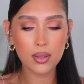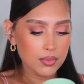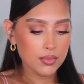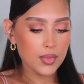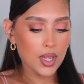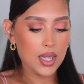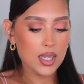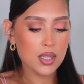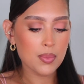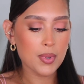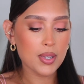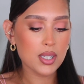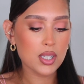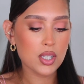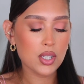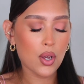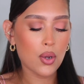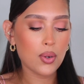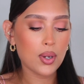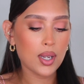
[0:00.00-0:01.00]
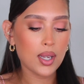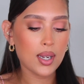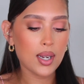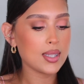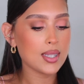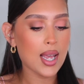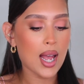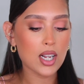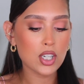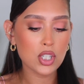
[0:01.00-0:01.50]
Mm, it smells so good.
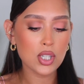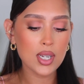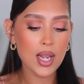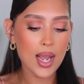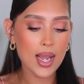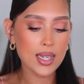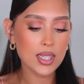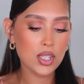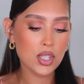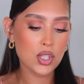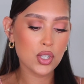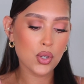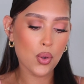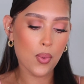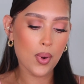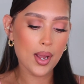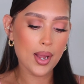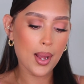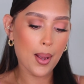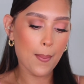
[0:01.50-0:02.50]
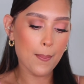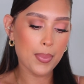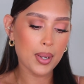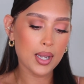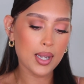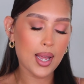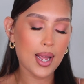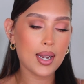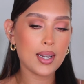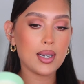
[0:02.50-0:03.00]
It's actually a soy
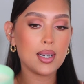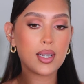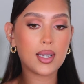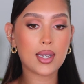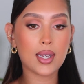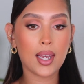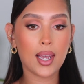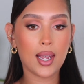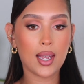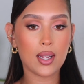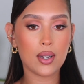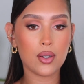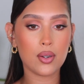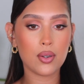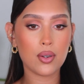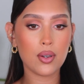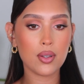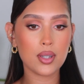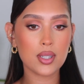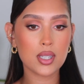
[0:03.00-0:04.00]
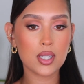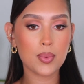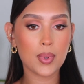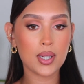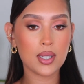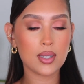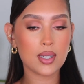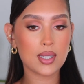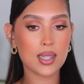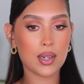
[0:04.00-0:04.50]
blend candle. This is what
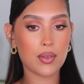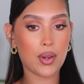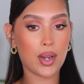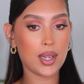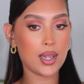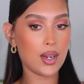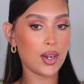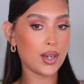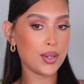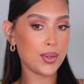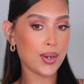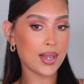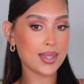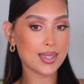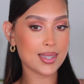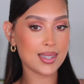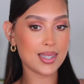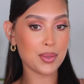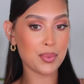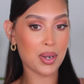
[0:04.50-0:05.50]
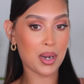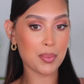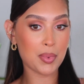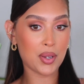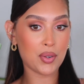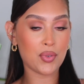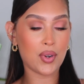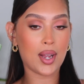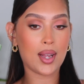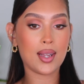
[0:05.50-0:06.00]
it looks like right here and you guys can see what I
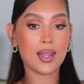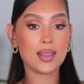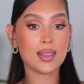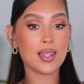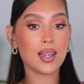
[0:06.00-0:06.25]
mean, right?